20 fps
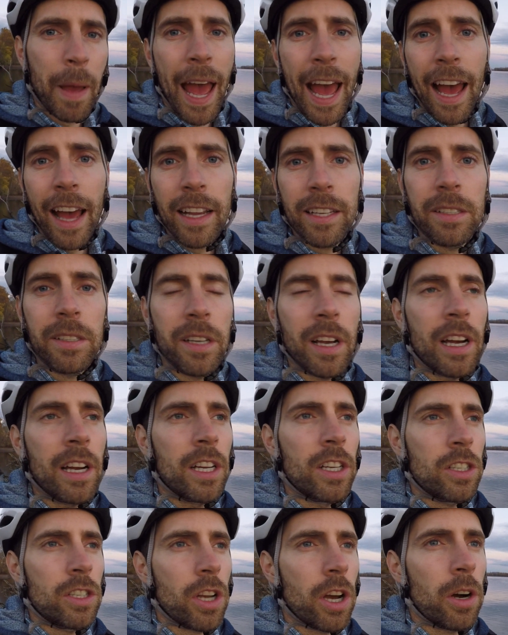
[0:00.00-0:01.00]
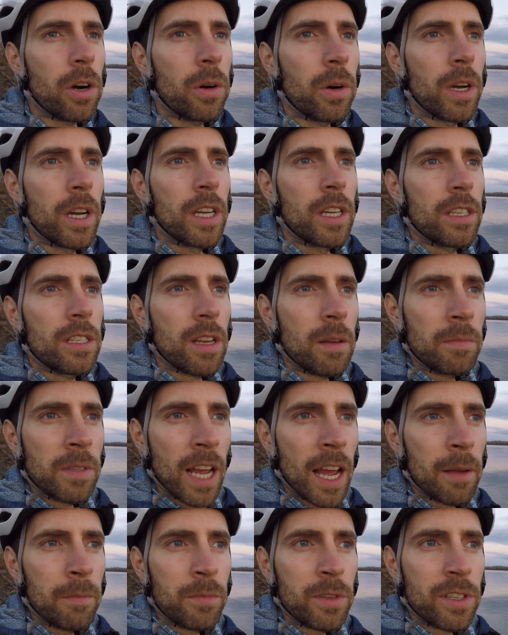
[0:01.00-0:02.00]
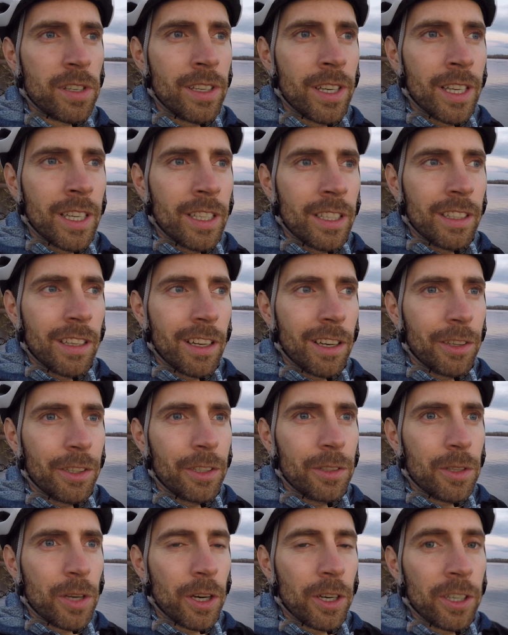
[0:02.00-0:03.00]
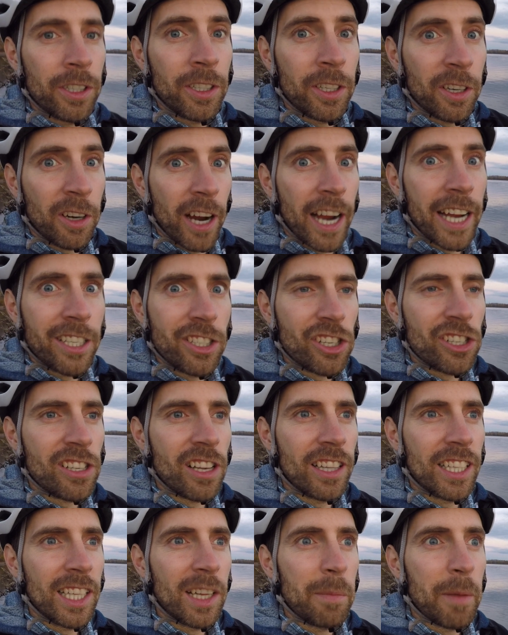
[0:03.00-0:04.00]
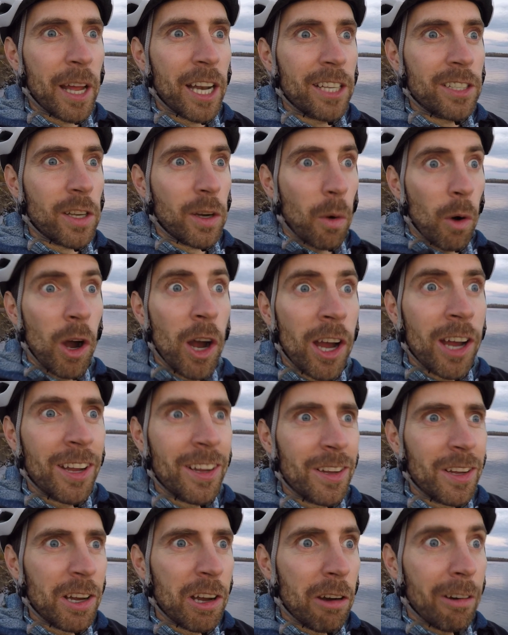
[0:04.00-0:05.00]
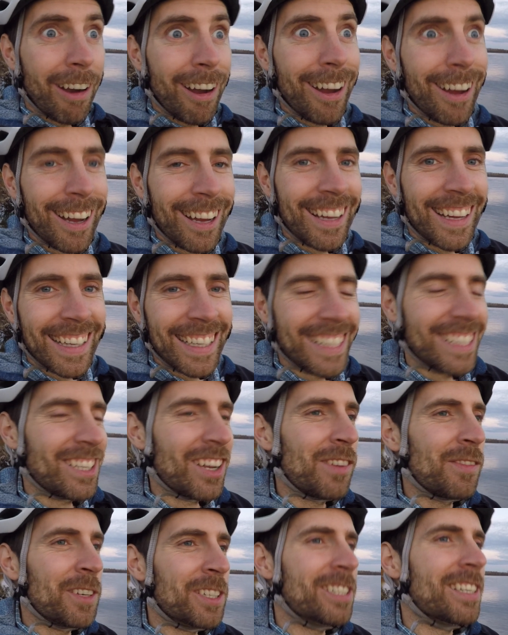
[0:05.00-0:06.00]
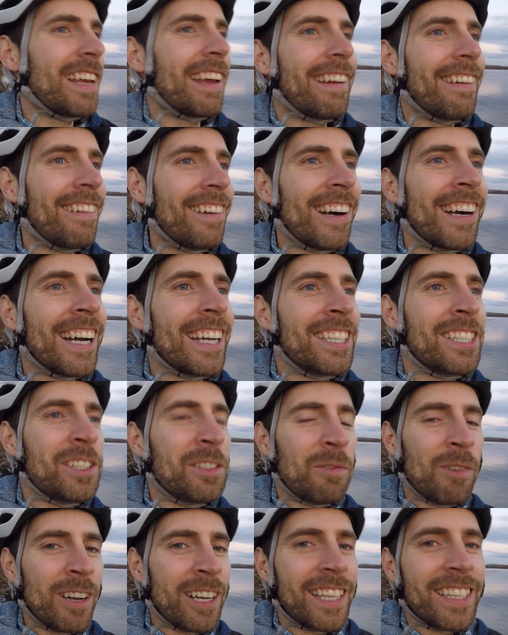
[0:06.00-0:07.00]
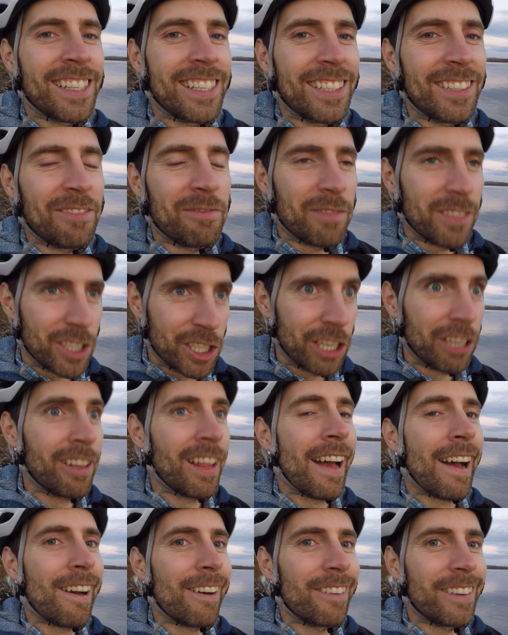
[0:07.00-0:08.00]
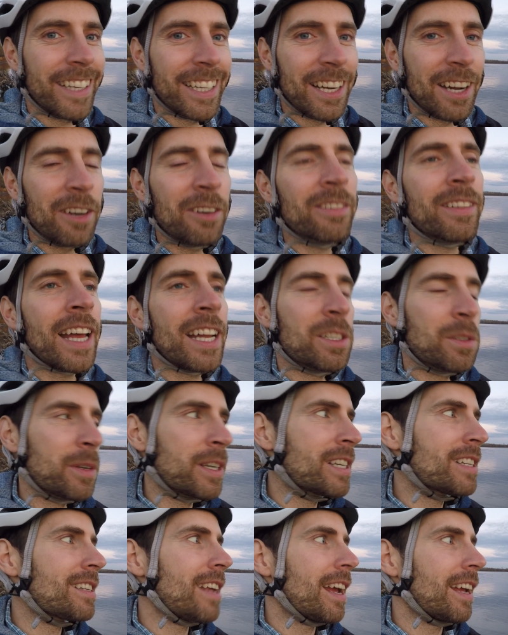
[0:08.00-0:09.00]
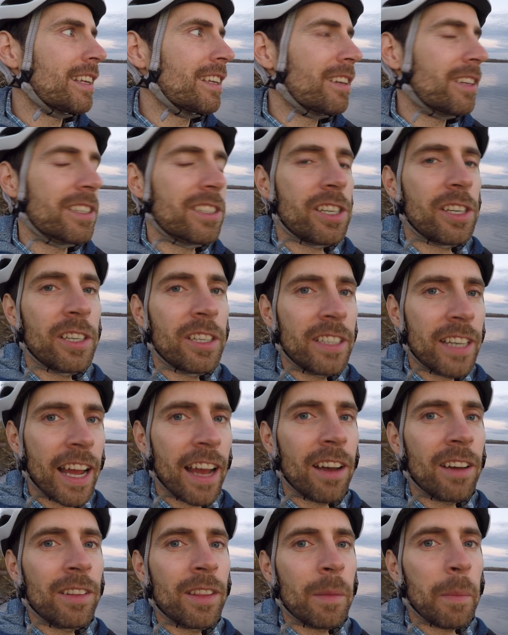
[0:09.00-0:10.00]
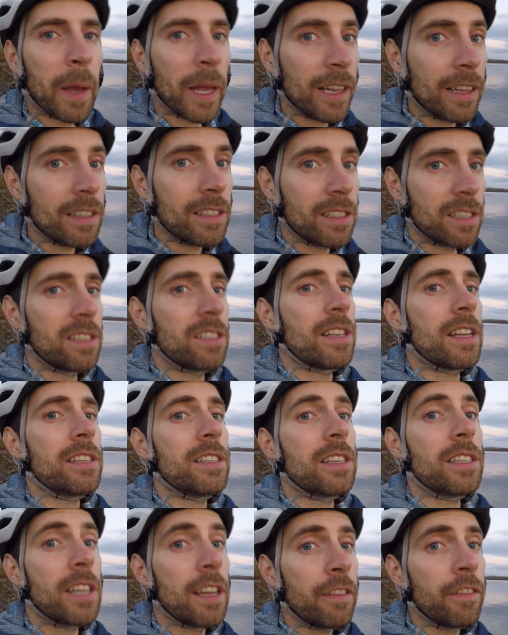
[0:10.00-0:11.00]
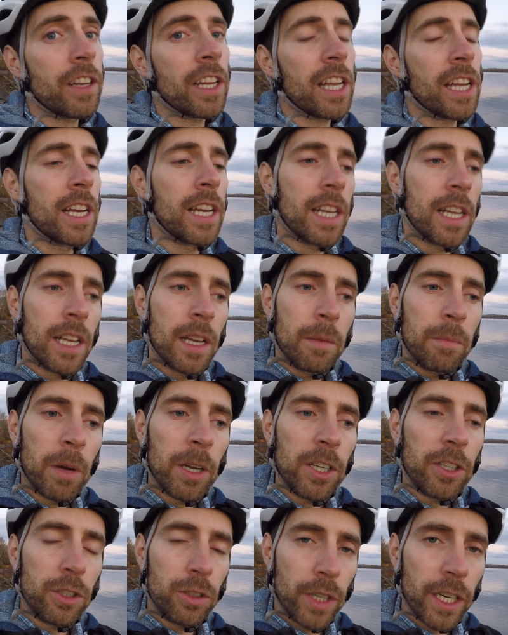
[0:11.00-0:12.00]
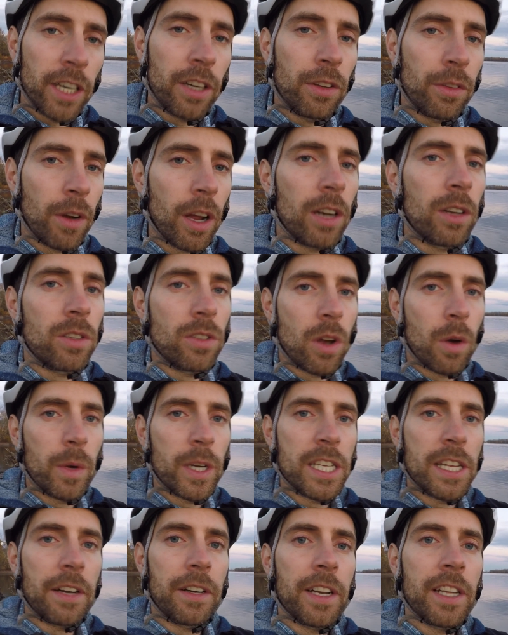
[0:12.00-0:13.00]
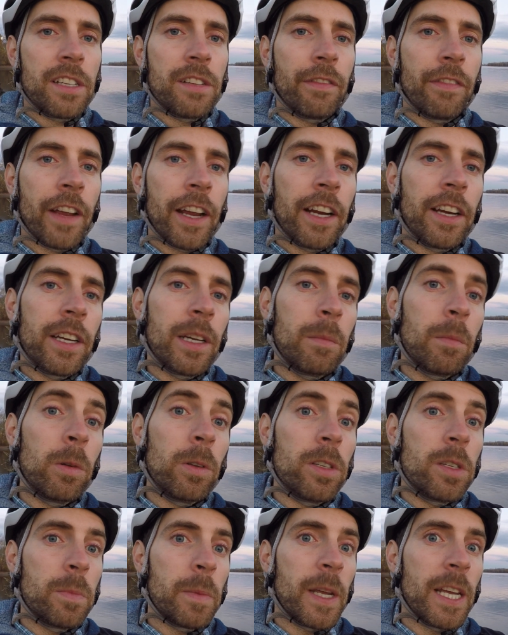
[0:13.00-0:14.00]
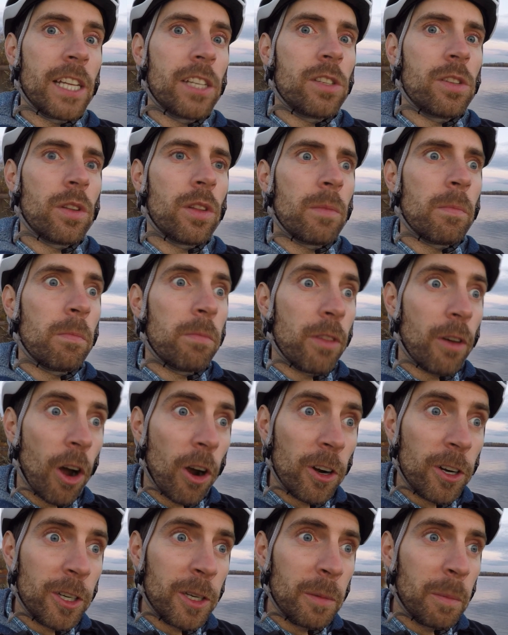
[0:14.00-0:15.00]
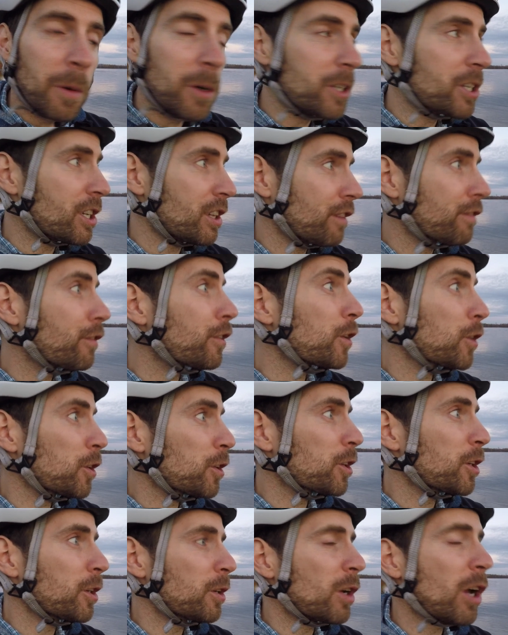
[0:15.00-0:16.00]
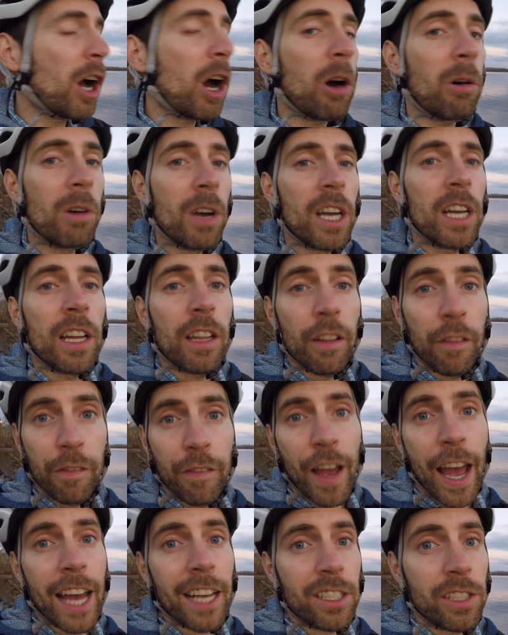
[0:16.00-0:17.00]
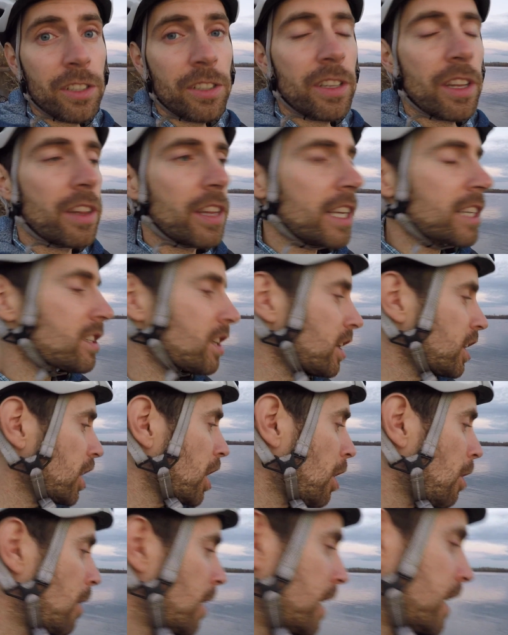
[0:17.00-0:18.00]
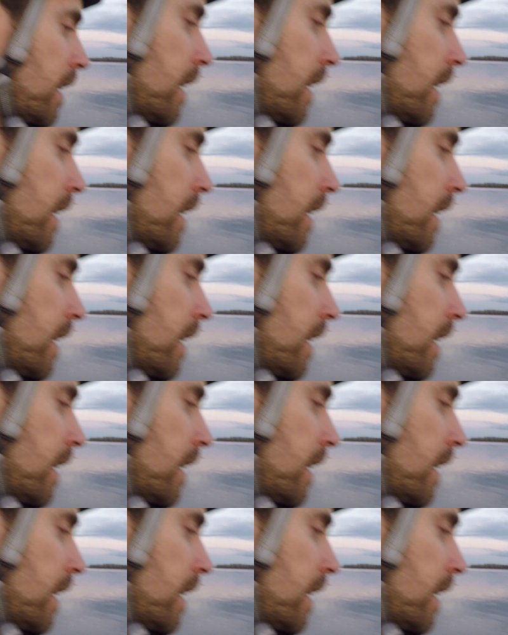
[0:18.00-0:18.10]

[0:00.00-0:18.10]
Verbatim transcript: pass. So sometimes you know, you turn your crank just a little bit and it's like, what? What? And it's almost like, well, I just want it to chill out, you know? That's what he's saying. You can yeah. turn down the pedal assist sensitivity, but your trigger throttle is always there and it's variable speed. So the, the harder you push it, the further you go, exactly. faster the thing's going to go.